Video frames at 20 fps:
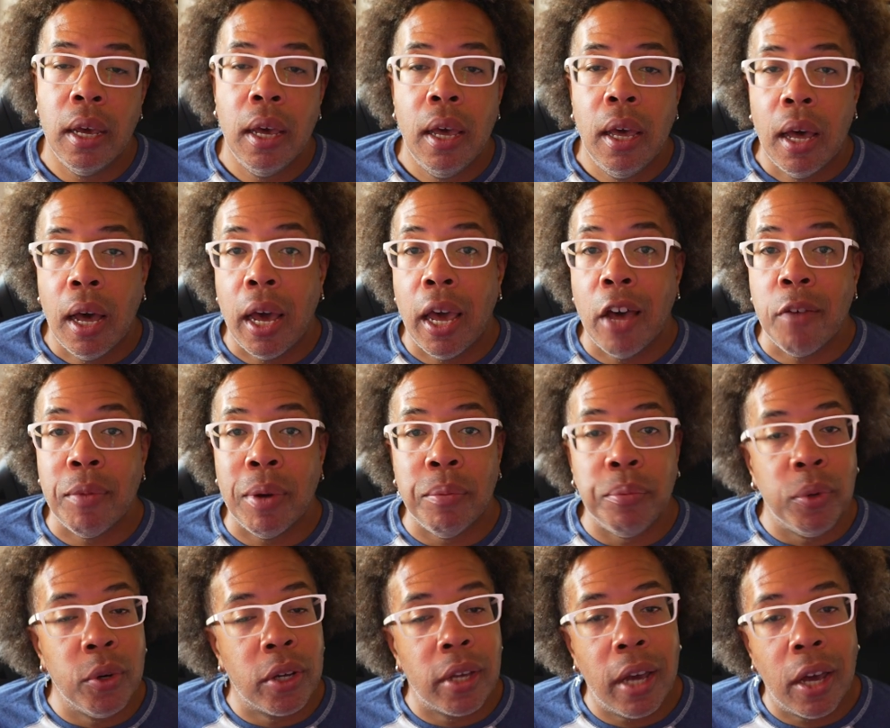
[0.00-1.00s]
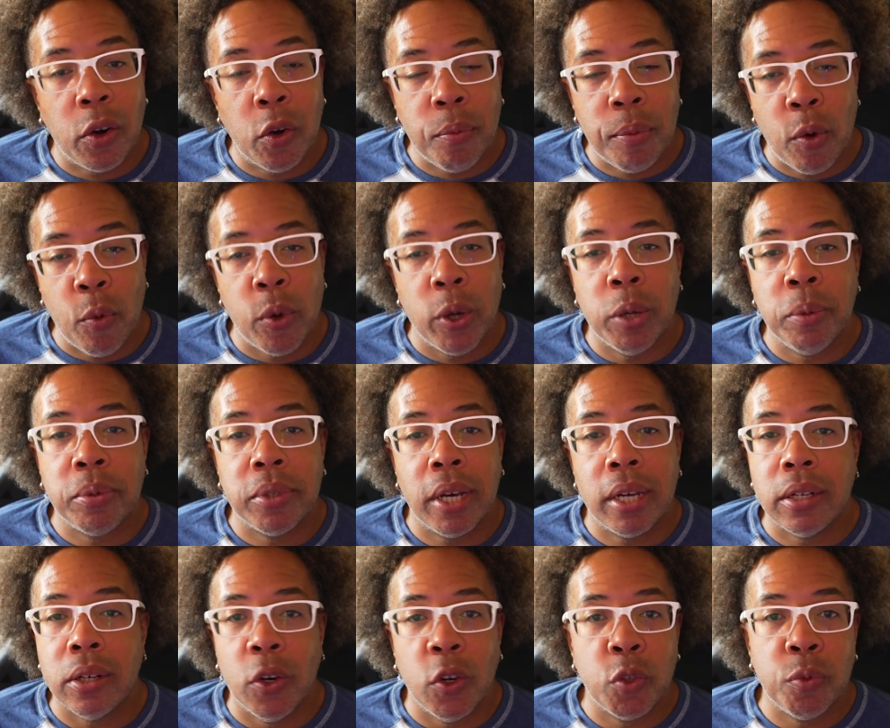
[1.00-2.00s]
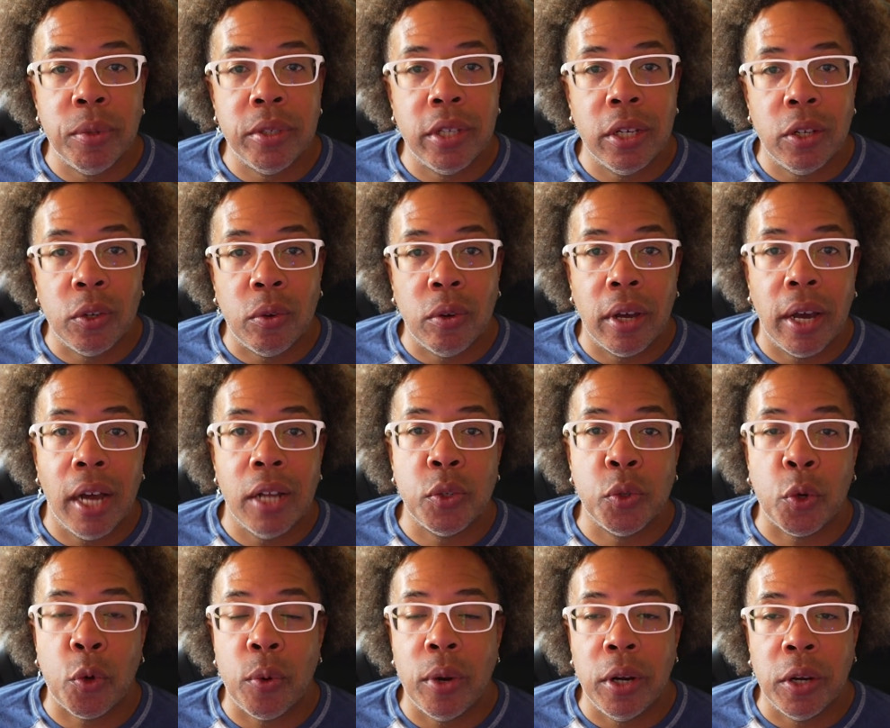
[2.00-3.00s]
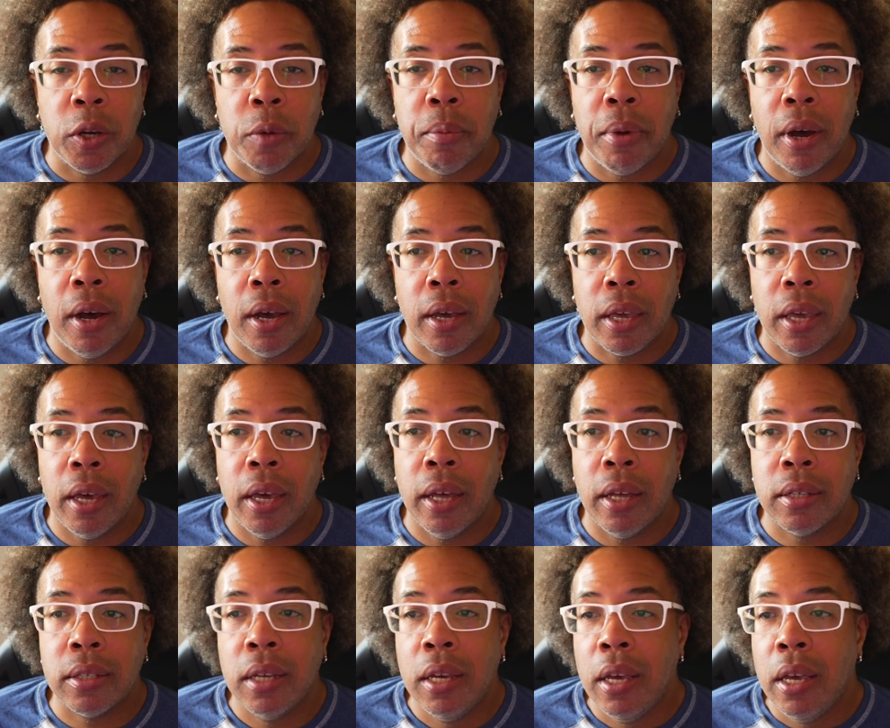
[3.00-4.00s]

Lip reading: I have my book out on my website, The Ultimate Technical Guide to Creating a Podcast.